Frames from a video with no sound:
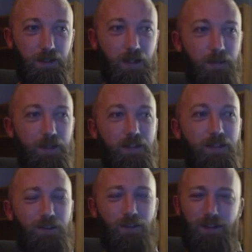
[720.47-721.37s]
I
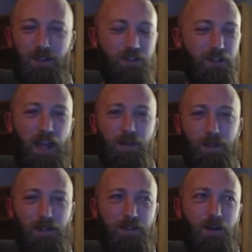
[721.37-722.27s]
mean the, the
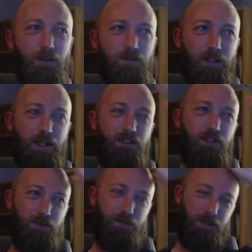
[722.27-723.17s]
escape itself like I
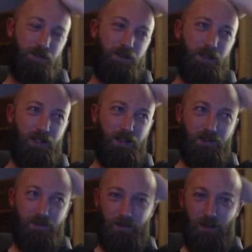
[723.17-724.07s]
just I feel like
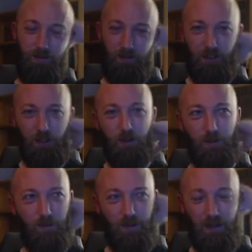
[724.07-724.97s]
a, a little bit
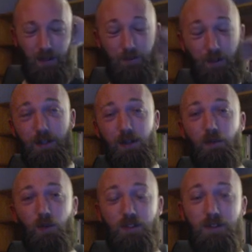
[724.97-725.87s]
like I feel like a
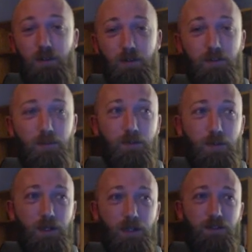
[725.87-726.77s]
lot more detail could have been
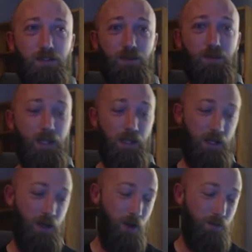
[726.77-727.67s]
put into
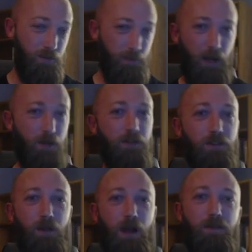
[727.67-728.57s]
Odin's paladins
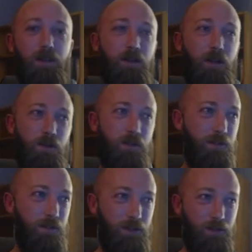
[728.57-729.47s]
arriving
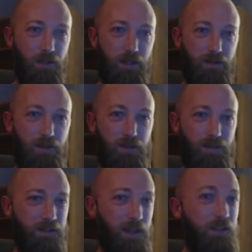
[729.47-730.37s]
Odin you know like the
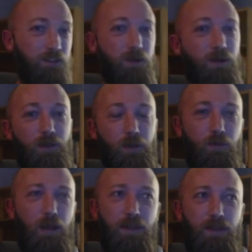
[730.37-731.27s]
the danger the
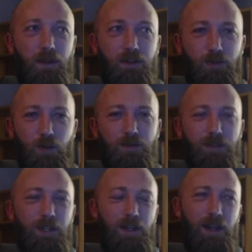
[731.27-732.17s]
threat there cuz we're
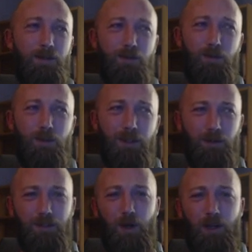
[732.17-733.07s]
I mean, we're
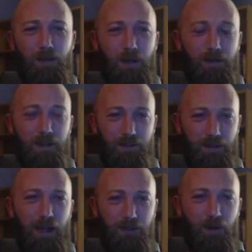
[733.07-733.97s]
literally talking about like the
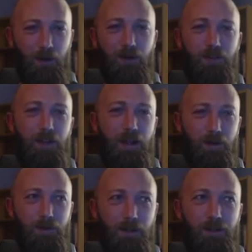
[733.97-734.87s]
last Sar-
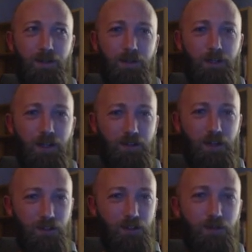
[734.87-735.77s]
Cyharden right now. Like we got
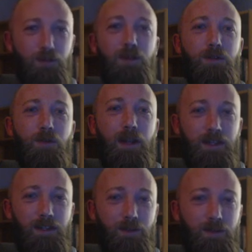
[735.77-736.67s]
Sun Yu right
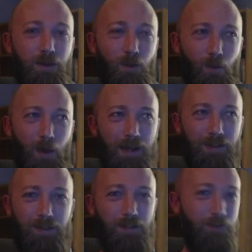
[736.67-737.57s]
here. Like why
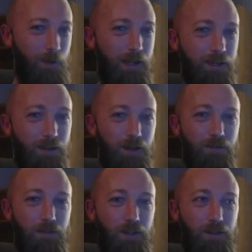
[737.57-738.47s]
is he afraid
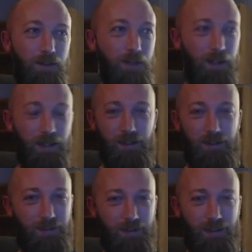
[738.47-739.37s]
of these
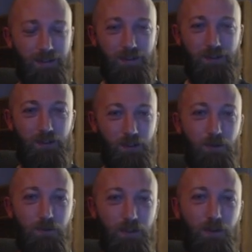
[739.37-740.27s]
uh, like these
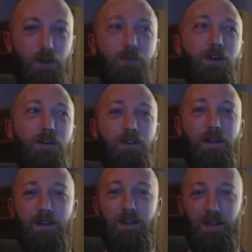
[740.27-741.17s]
goons in armor?
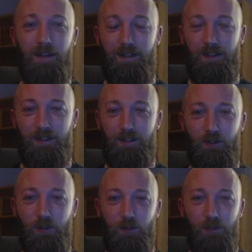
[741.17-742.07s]
Like he
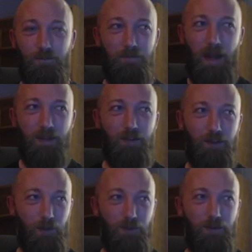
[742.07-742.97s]
could
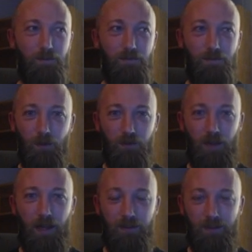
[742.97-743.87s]
massacre them most
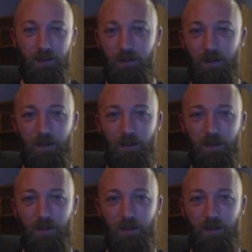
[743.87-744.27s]
likely.